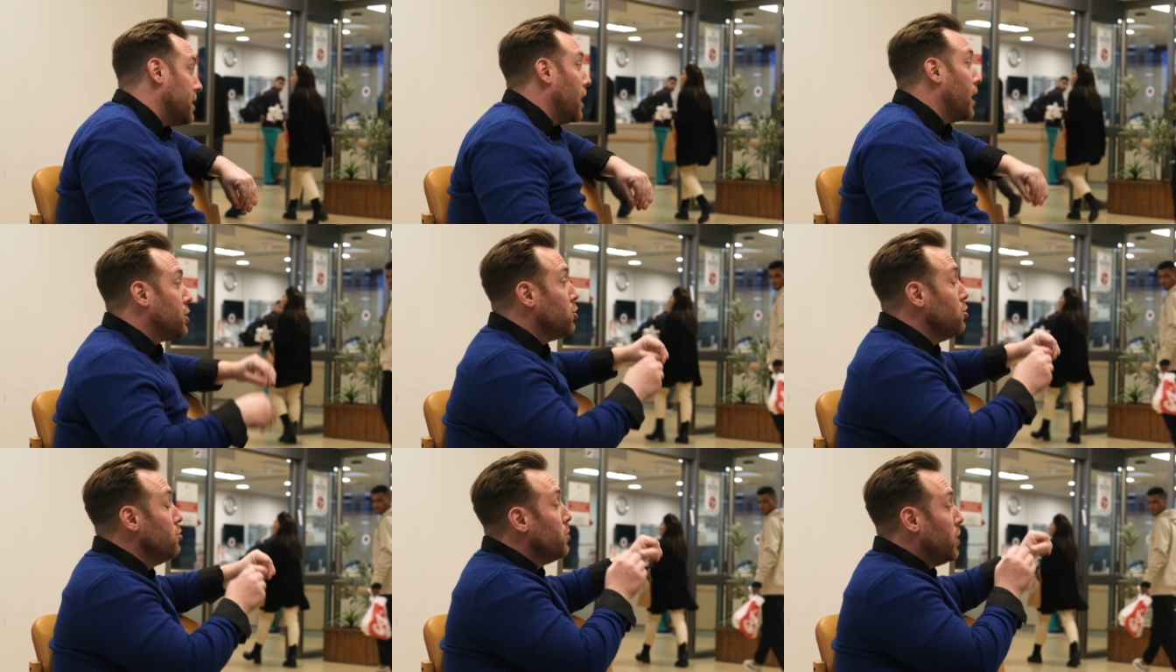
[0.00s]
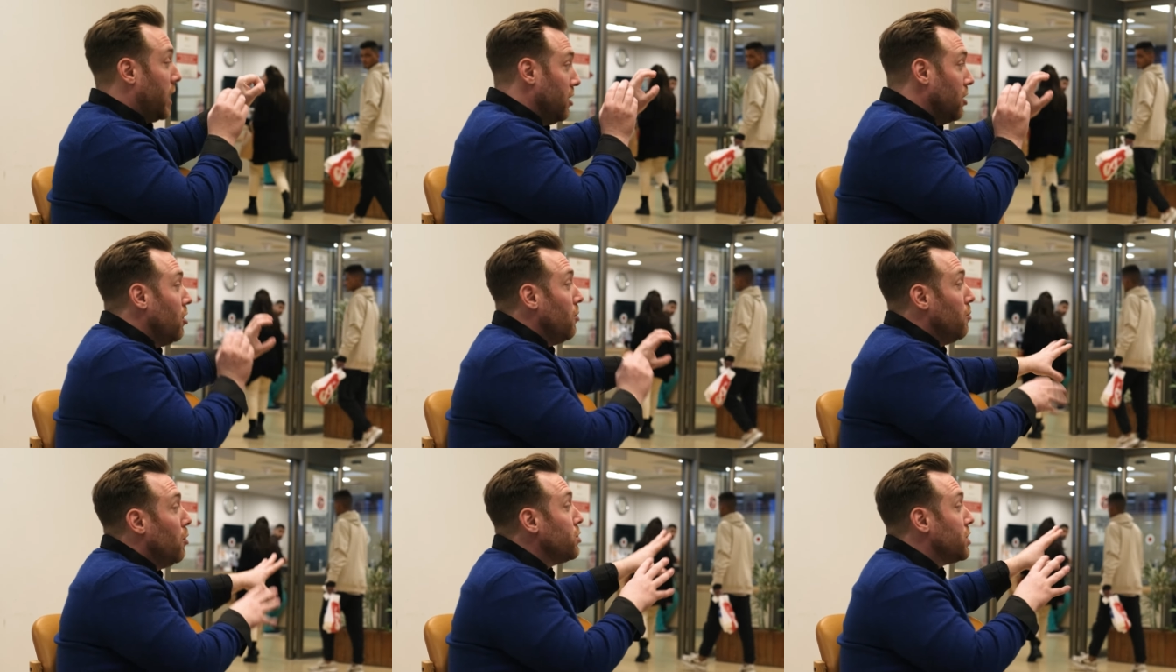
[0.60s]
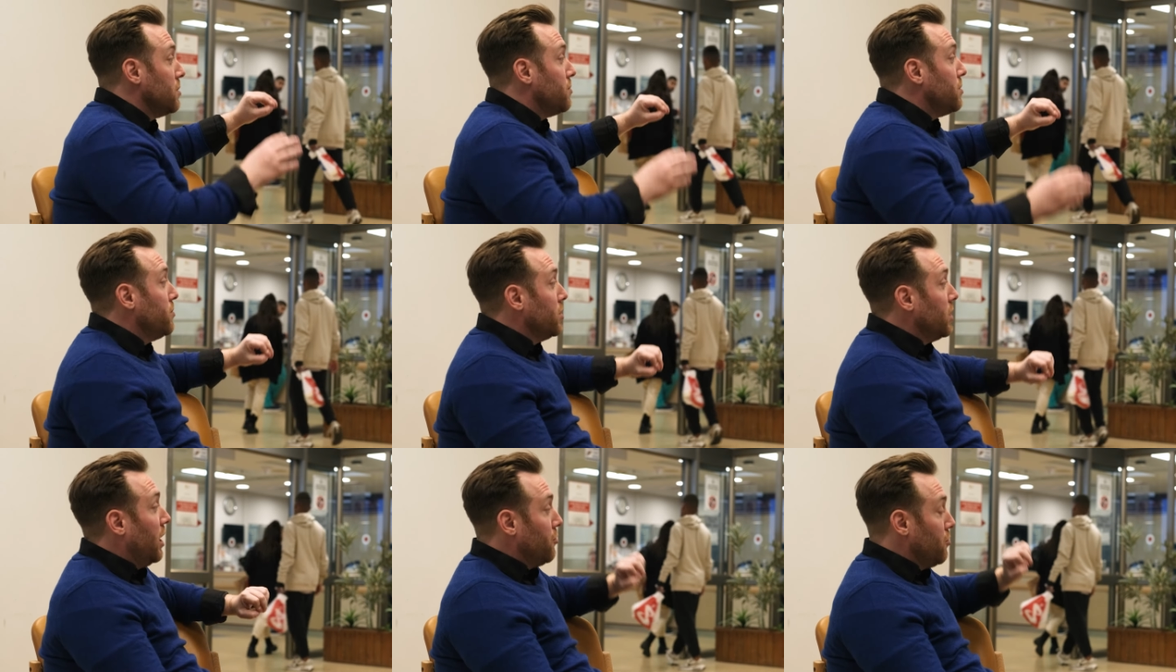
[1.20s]
And I assume that most of the
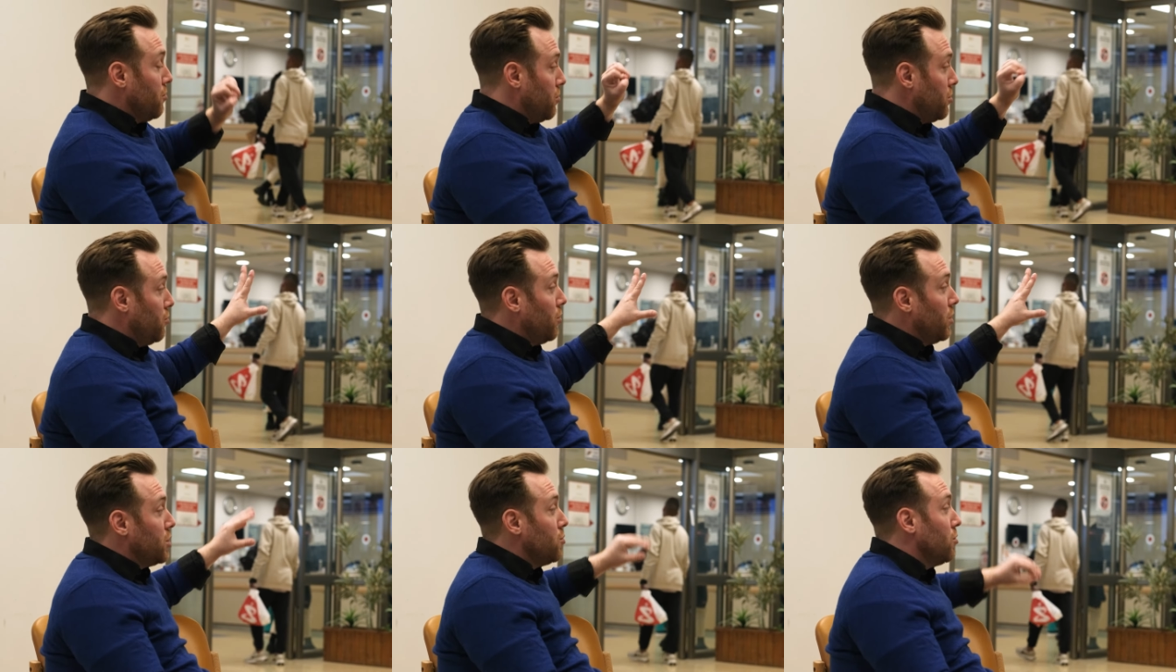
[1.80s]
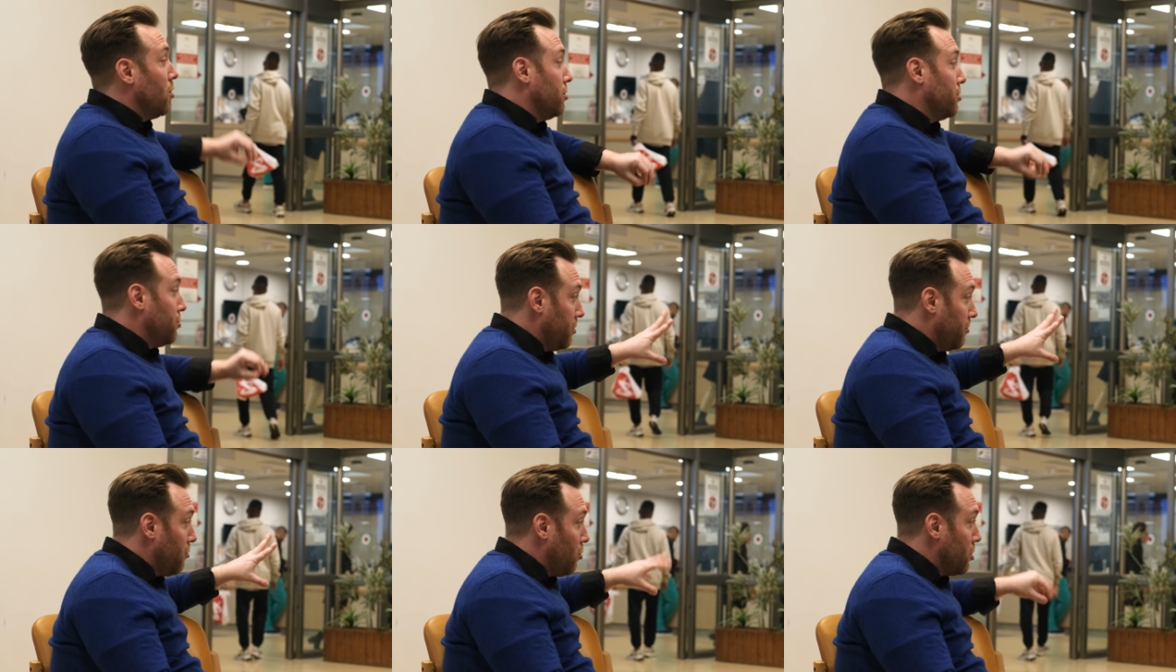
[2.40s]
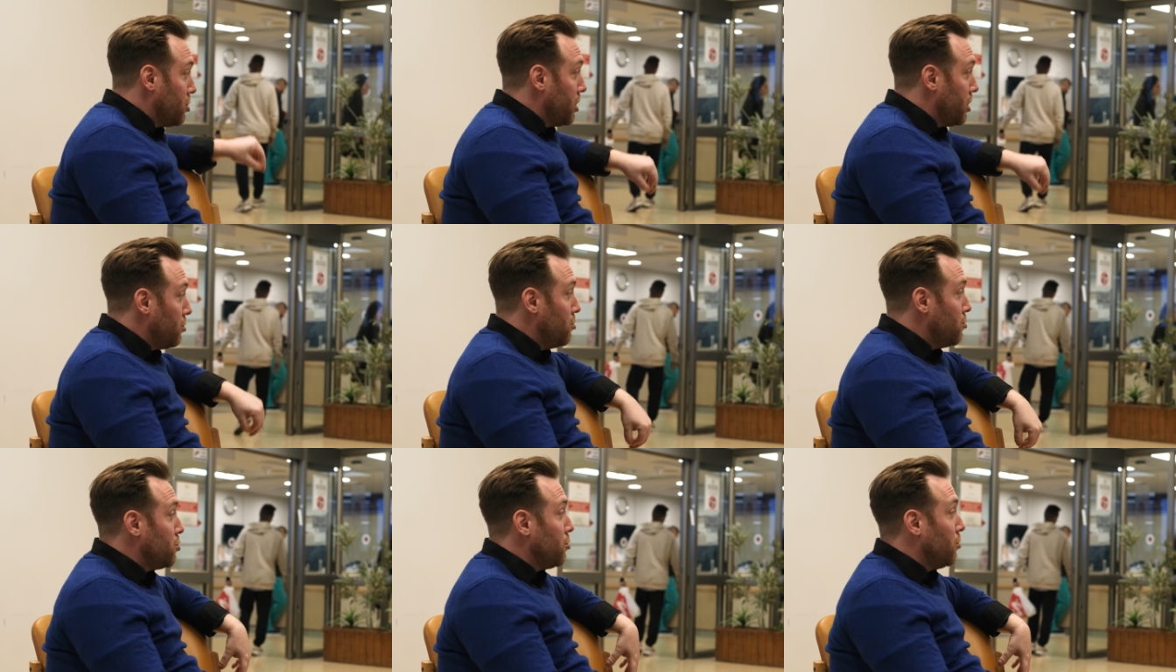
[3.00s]
people out there were the ones who were arguing for gender
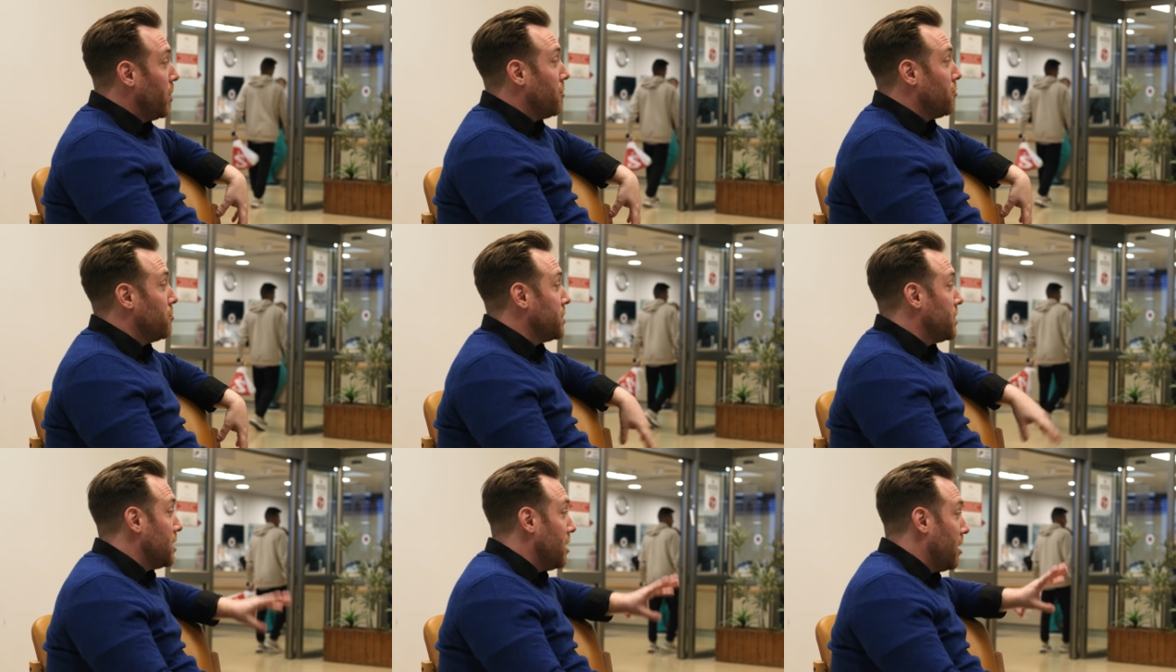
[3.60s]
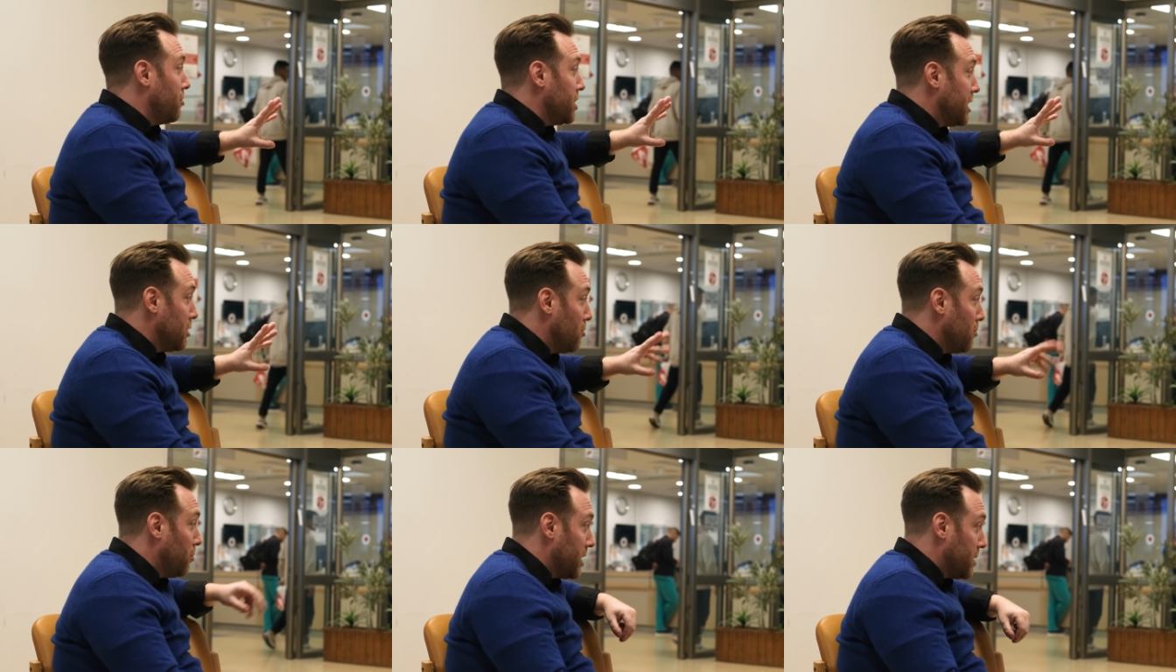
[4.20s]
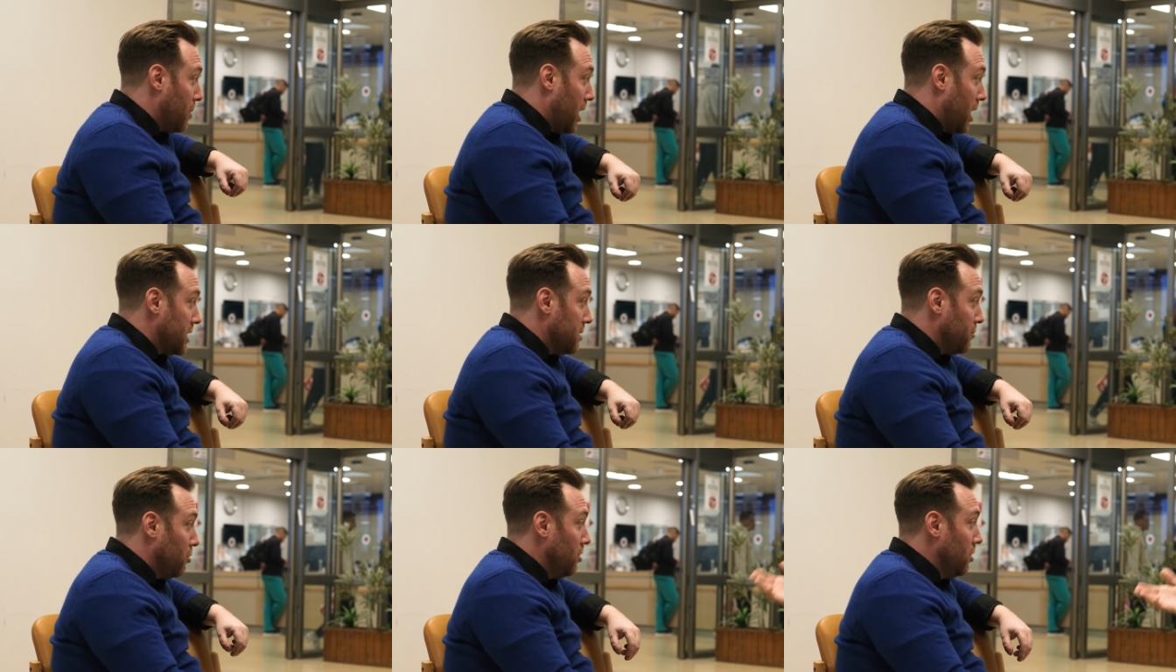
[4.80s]
neutral bathrooms in every single place possible.